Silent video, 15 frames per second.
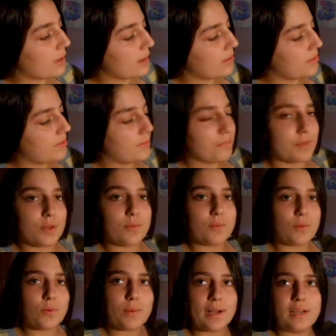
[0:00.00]
But
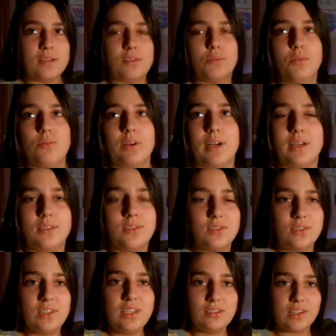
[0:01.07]
otherwise, we're ready to
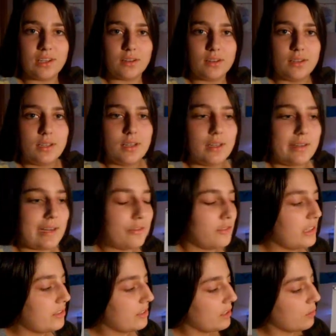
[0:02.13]
move on to detail.
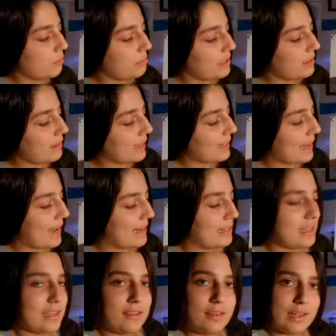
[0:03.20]
Now detail will be
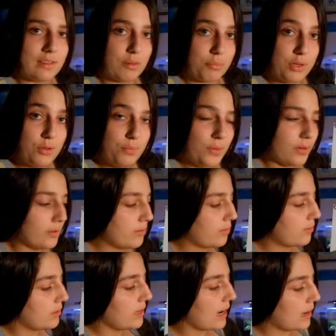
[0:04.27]
like adding in like the
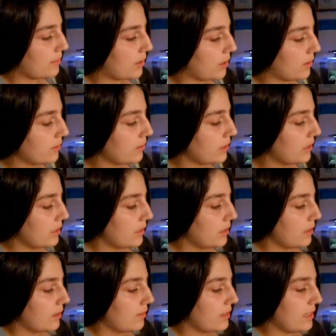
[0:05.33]
pupils for the
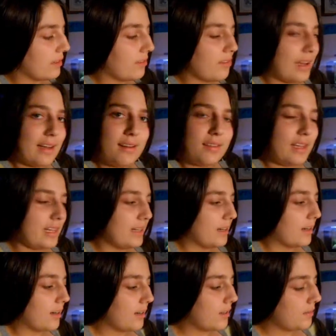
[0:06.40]
eyeballs, the
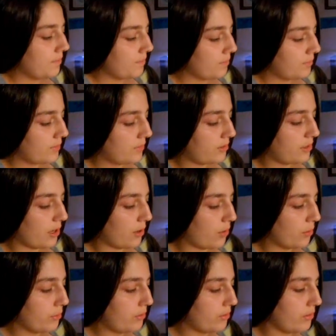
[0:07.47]
inside of the ear,
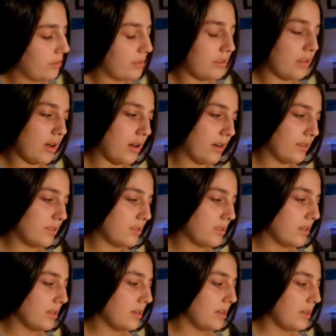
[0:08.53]
toes,
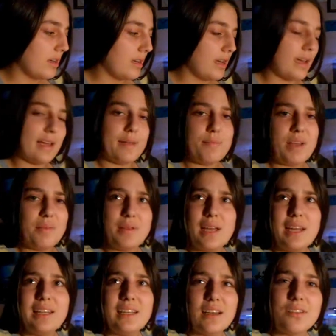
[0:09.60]
claws,
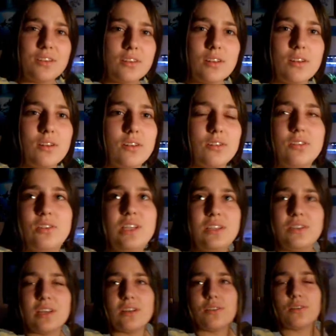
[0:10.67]
and maybe any other
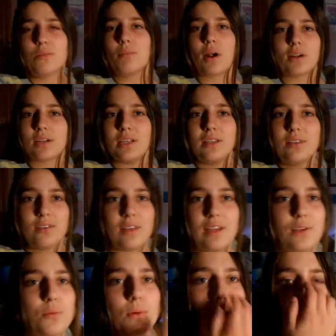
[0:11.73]
little details or
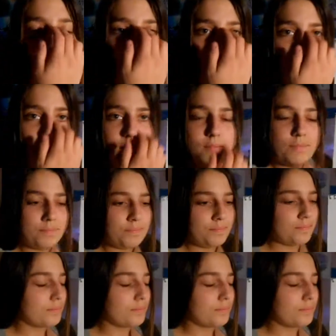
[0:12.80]
markings that you want to add.